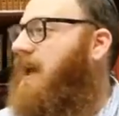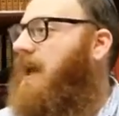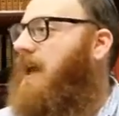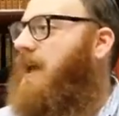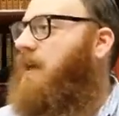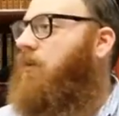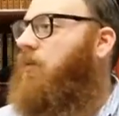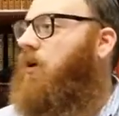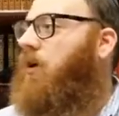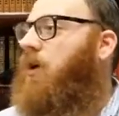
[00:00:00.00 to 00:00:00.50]

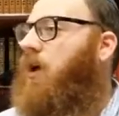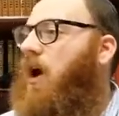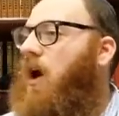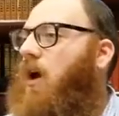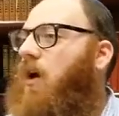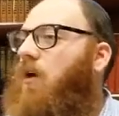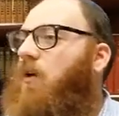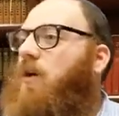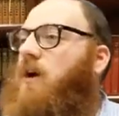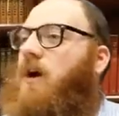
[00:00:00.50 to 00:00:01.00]
he will
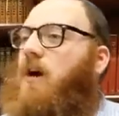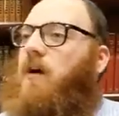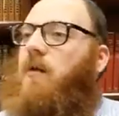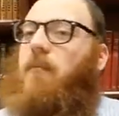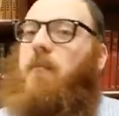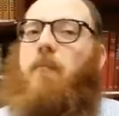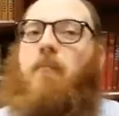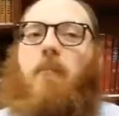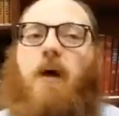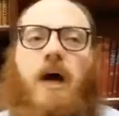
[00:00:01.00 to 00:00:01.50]
go
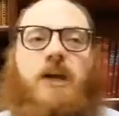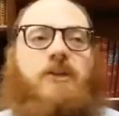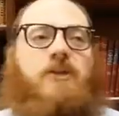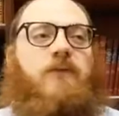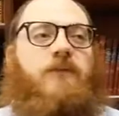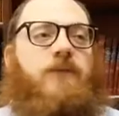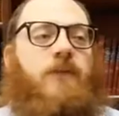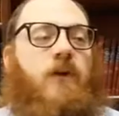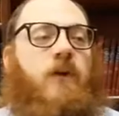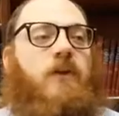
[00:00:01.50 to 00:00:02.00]
much
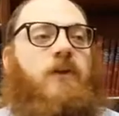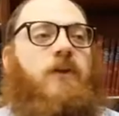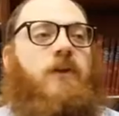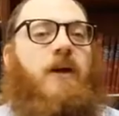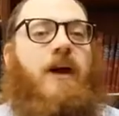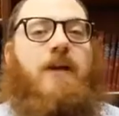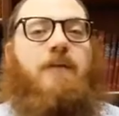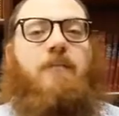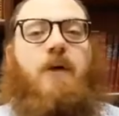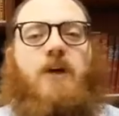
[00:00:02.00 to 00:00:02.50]
further
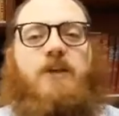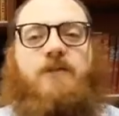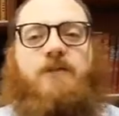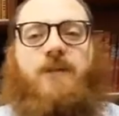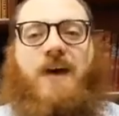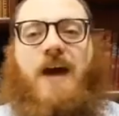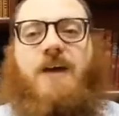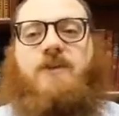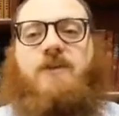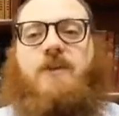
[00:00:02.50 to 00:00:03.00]
and much
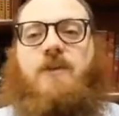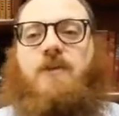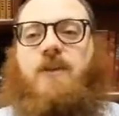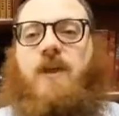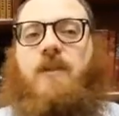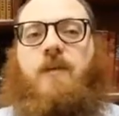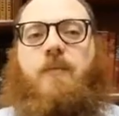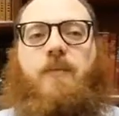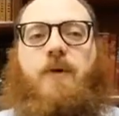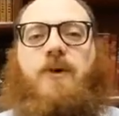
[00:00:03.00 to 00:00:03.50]
faster
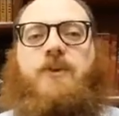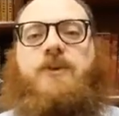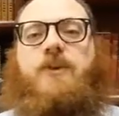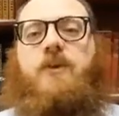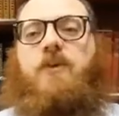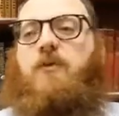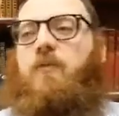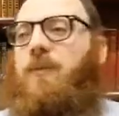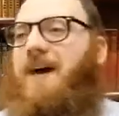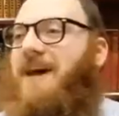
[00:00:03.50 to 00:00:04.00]
than the
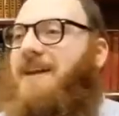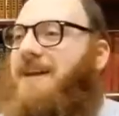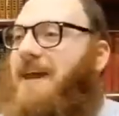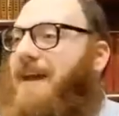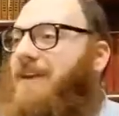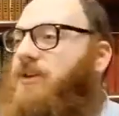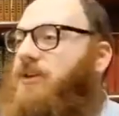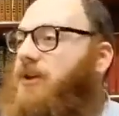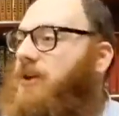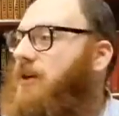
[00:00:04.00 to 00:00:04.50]
person who by
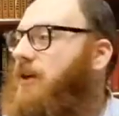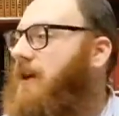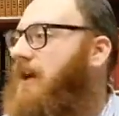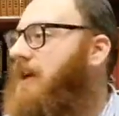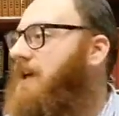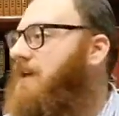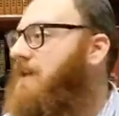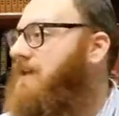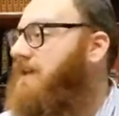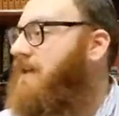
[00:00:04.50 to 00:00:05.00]
nature
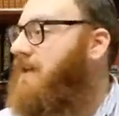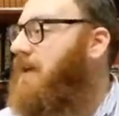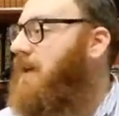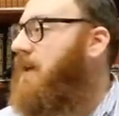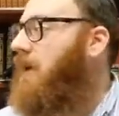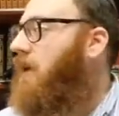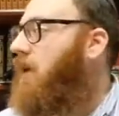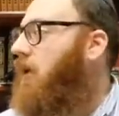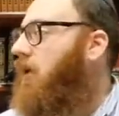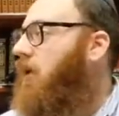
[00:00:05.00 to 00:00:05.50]
is
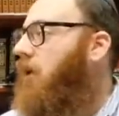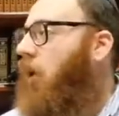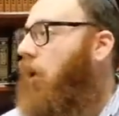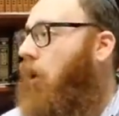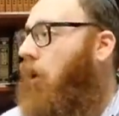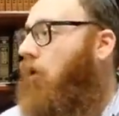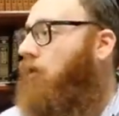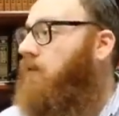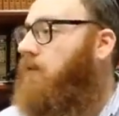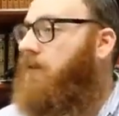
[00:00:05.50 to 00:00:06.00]

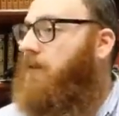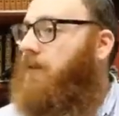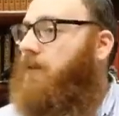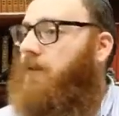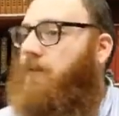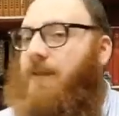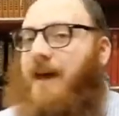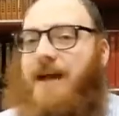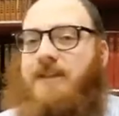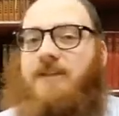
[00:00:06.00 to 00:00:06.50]
cold.
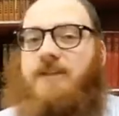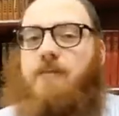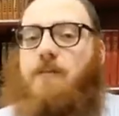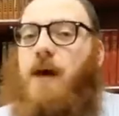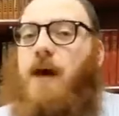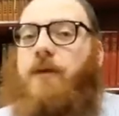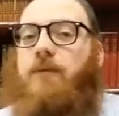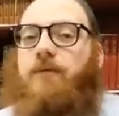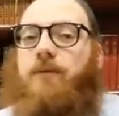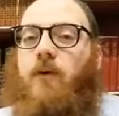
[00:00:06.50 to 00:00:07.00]
That's the
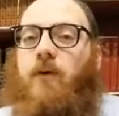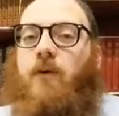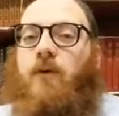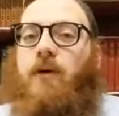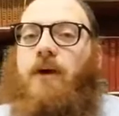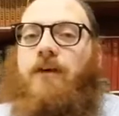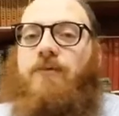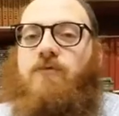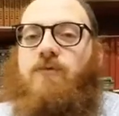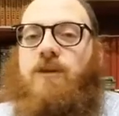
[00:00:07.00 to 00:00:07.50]
metaphor.
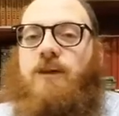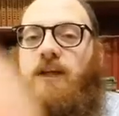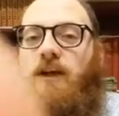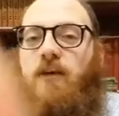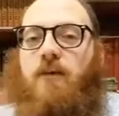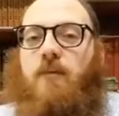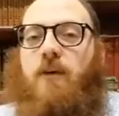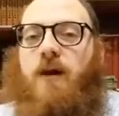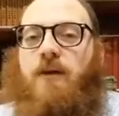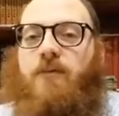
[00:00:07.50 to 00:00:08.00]
Everyone
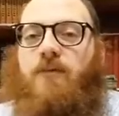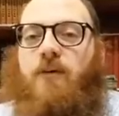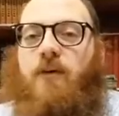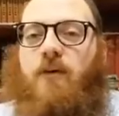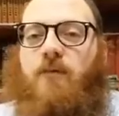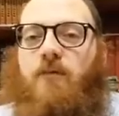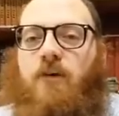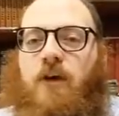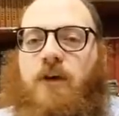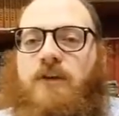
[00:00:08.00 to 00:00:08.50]
hear the metaphor?
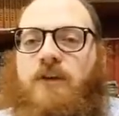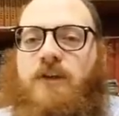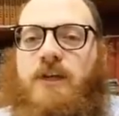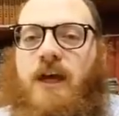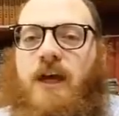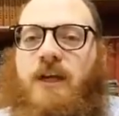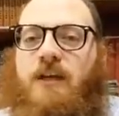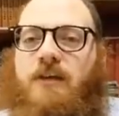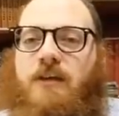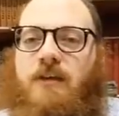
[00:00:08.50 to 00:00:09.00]
Everyone
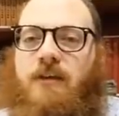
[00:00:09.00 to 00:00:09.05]
understand?